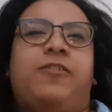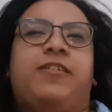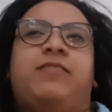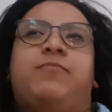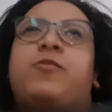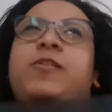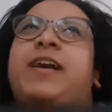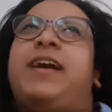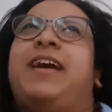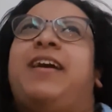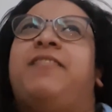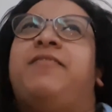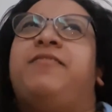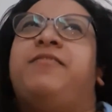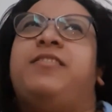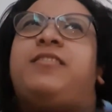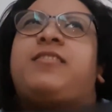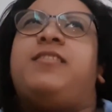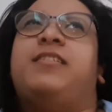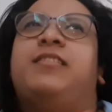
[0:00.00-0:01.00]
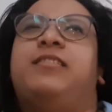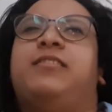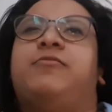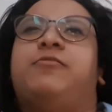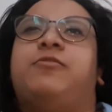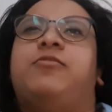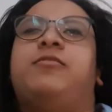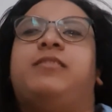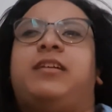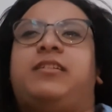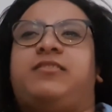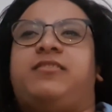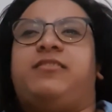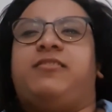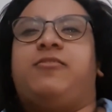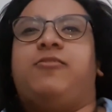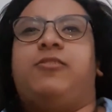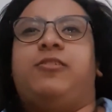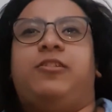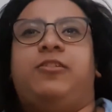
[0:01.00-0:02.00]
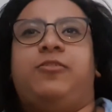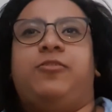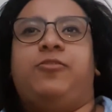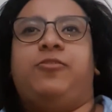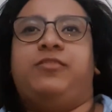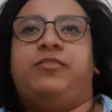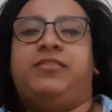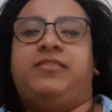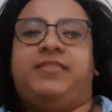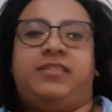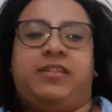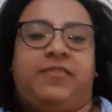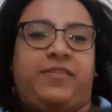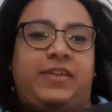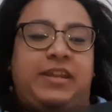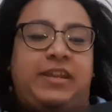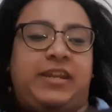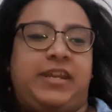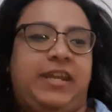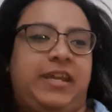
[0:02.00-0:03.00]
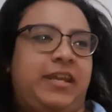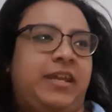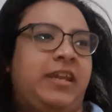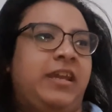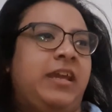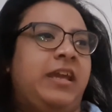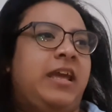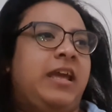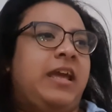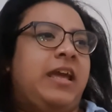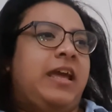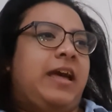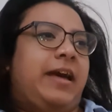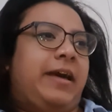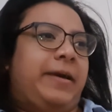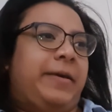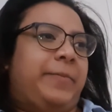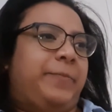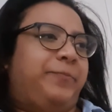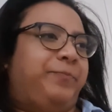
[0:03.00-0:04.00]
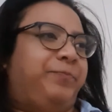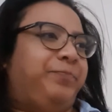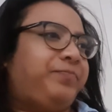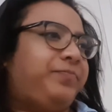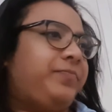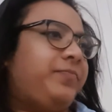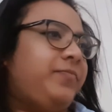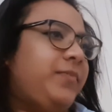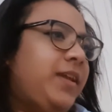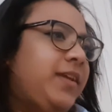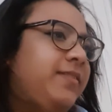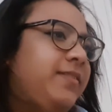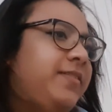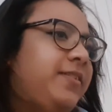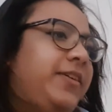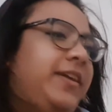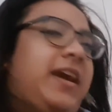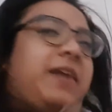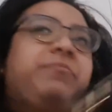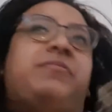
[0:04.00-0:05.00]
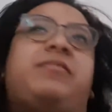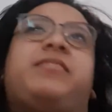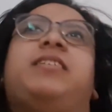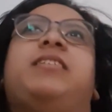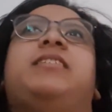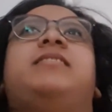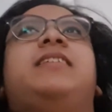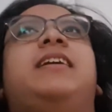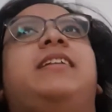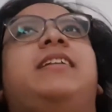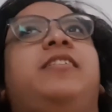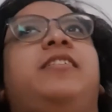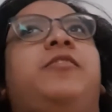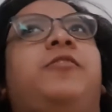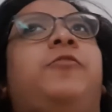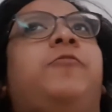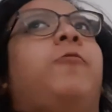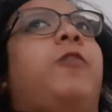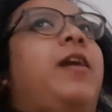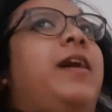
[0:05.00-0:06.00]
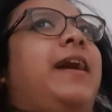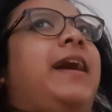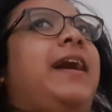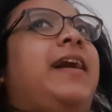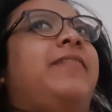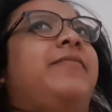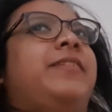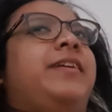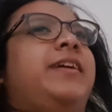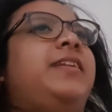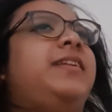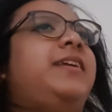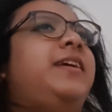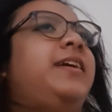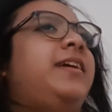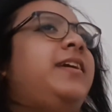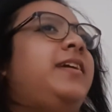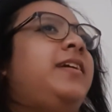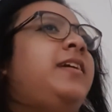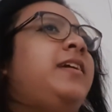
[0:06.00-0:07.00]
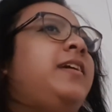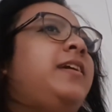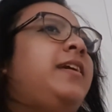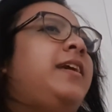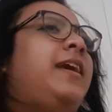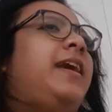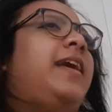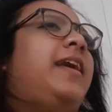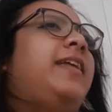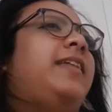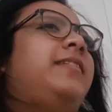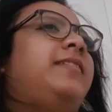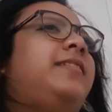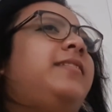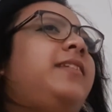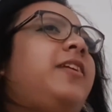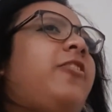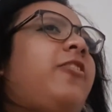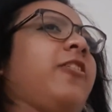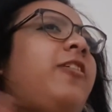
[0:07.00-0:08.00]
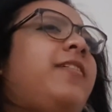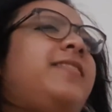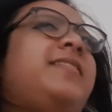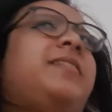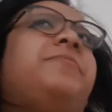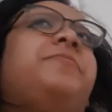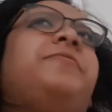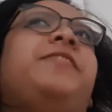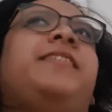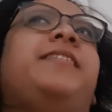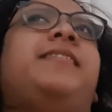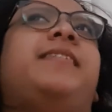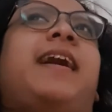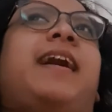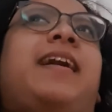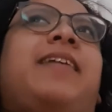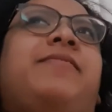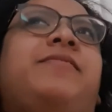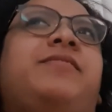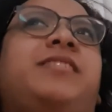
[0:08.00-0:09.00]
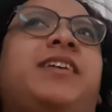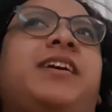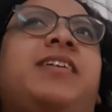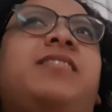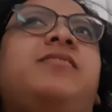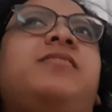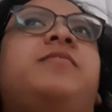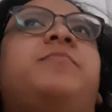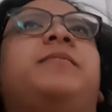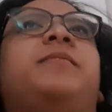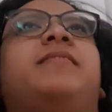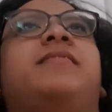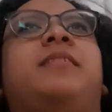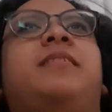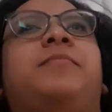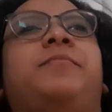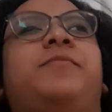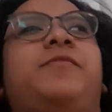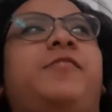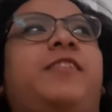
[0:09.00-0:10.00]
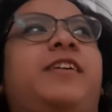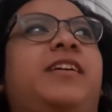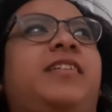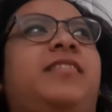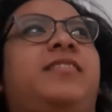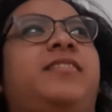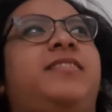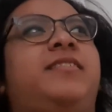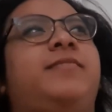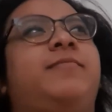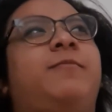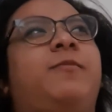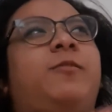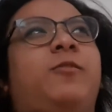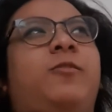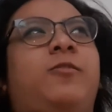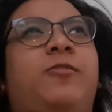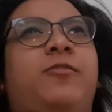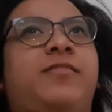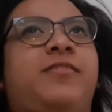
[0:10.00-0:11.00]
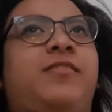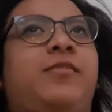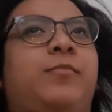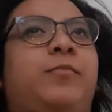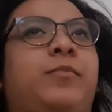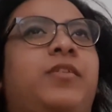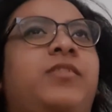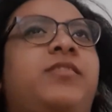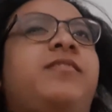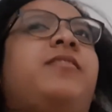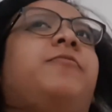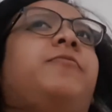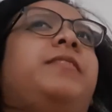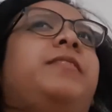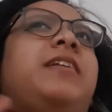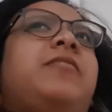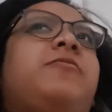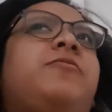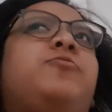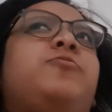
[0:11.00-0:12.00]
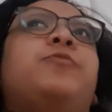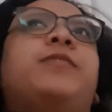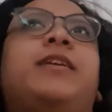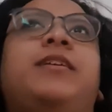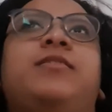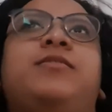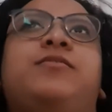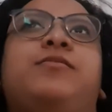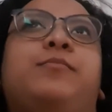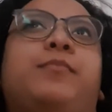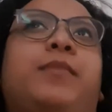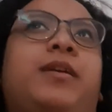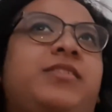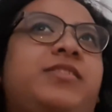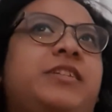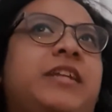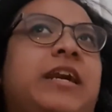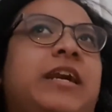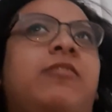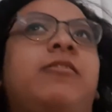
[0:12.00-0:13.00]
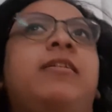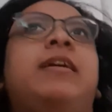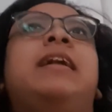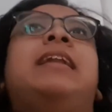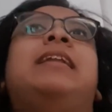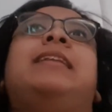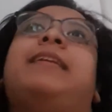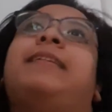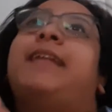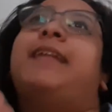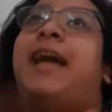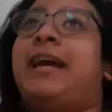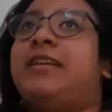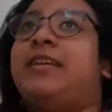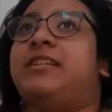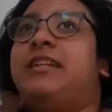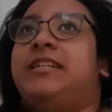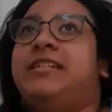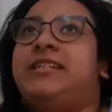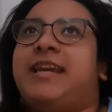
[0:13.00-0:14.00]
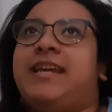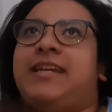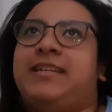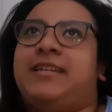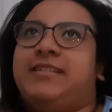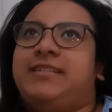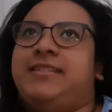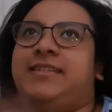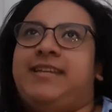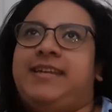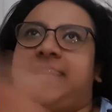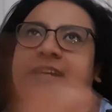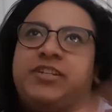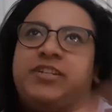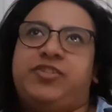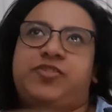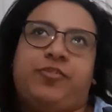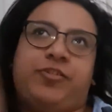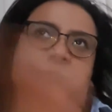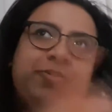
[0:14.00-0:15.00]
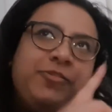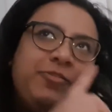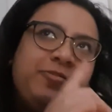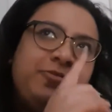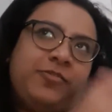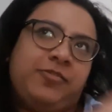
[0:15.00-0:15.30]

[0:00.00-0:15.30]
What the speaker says: It's more heavier as well because I just got loads of stuff in here. So yeah, I'm just going to tell you why I have it in here, and there are some things that have changed but some things not so much. So without talking too much now, let's actually take it to the intro.